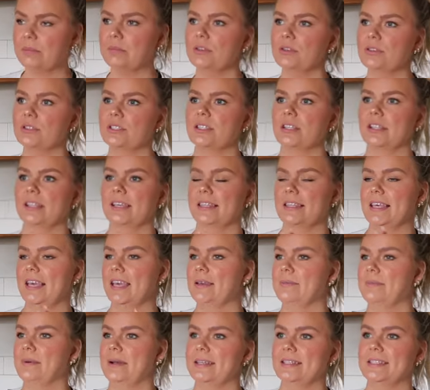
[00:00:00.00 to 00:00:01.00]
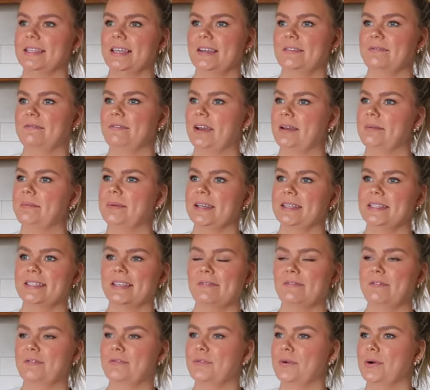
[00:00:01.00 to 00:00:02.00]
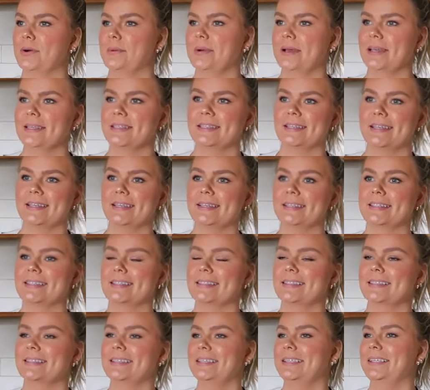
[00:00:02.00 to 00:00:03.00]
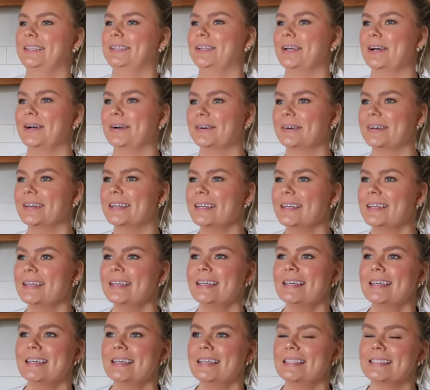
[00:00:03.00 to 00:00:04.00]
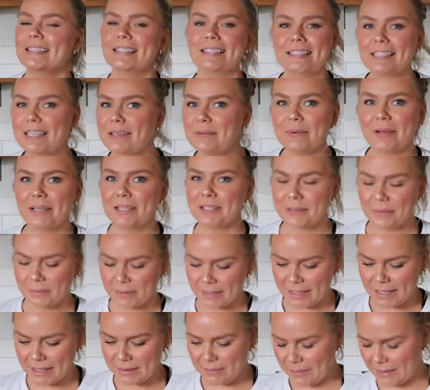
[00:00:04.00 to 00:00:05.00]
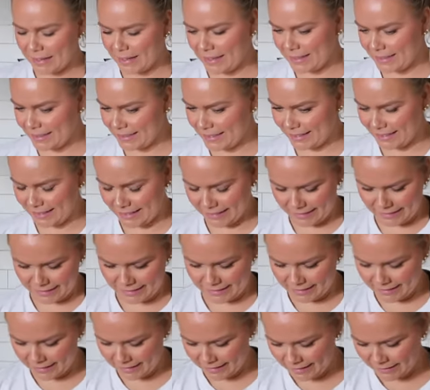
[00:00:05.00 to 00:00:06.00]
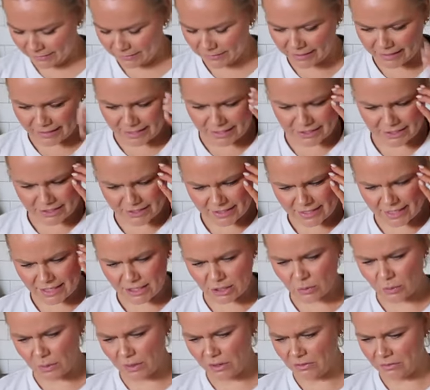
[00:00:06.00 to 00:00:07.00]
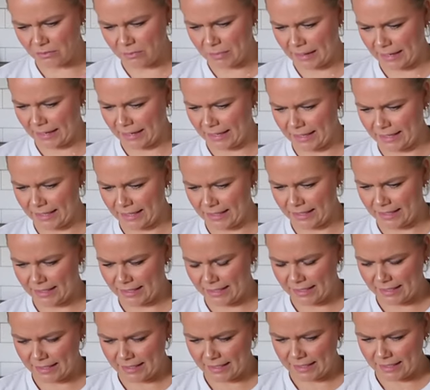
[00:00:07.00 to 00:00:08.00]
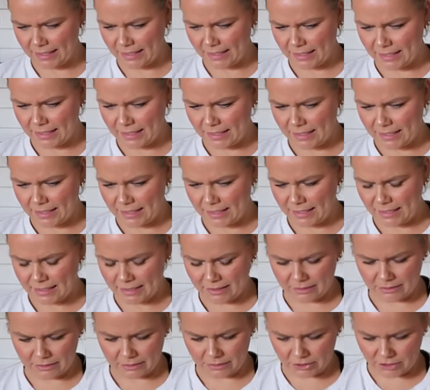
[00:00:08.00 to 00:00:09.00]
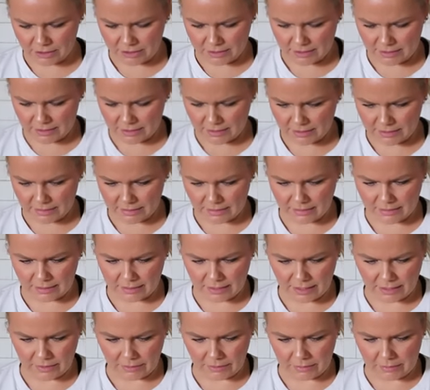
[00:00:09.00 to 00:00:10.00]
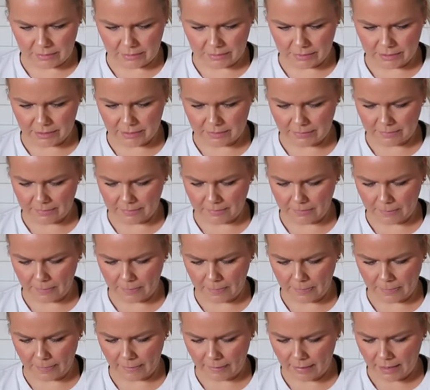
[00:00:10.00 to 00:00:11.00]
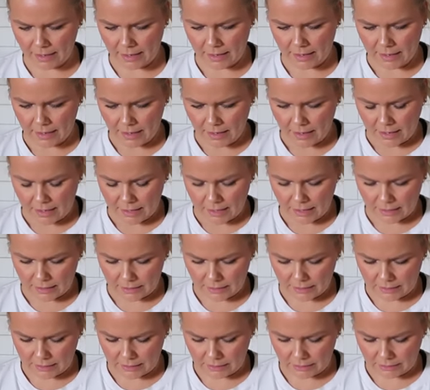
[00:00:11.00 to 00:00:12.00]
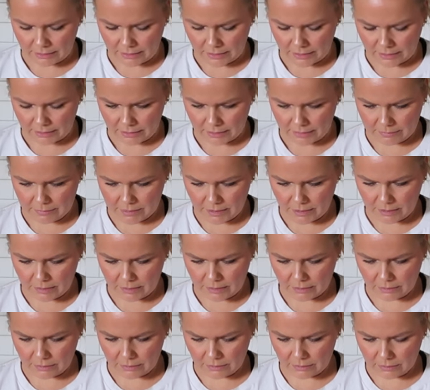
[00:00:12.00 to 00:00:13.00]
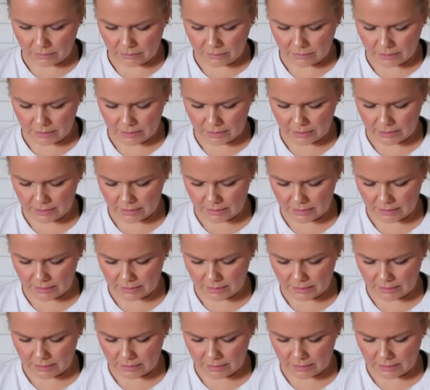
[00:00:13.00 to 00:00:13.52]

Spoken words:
used to like the 8x10, 5x7, 4x6, you know, 16x20, but the, what did I just say? 12 by, I can't remember. Okay, let me go